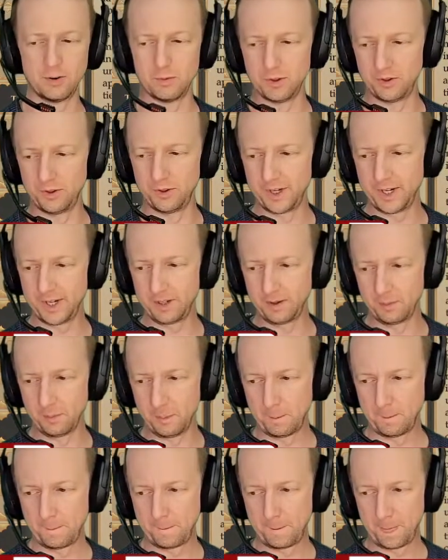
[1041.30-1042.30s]
Belnades.
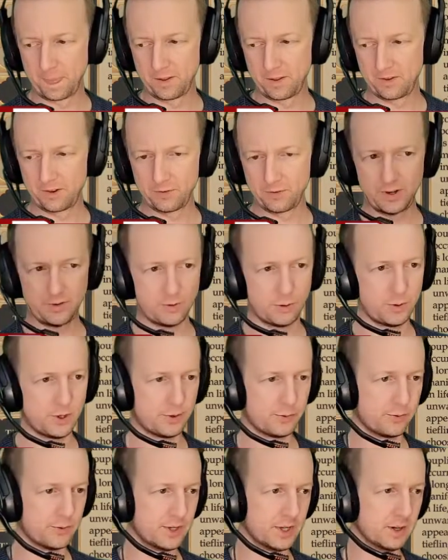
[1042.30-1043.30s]
So if we have a
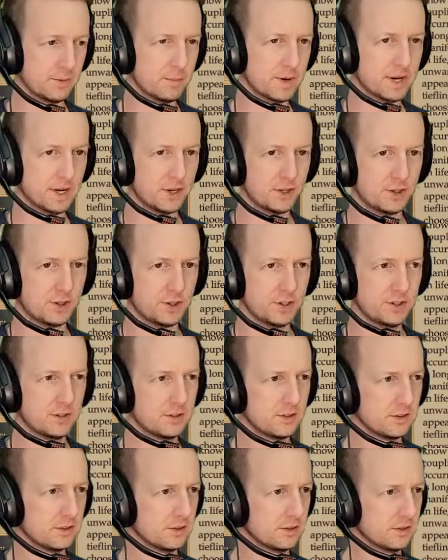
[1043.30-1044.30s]
quick read about
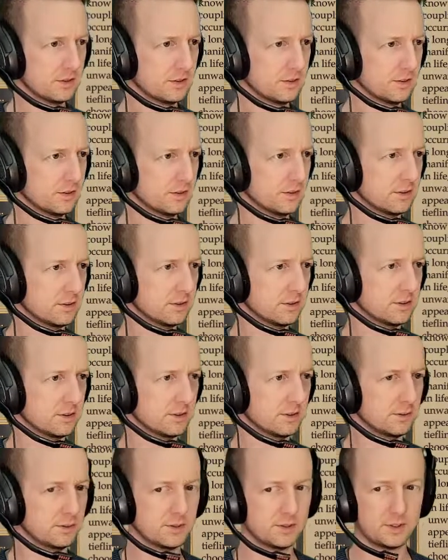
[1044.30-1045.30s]
her.
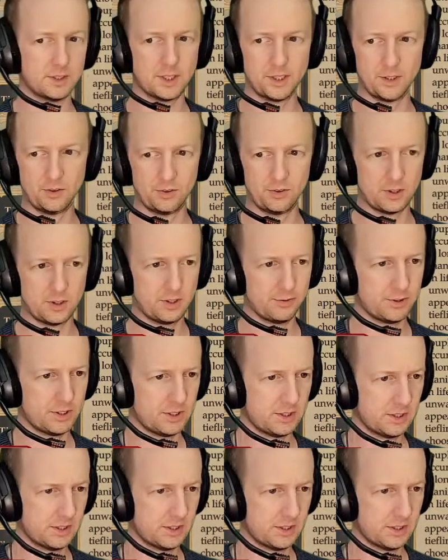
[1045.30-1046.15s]
Where are you, Sypha?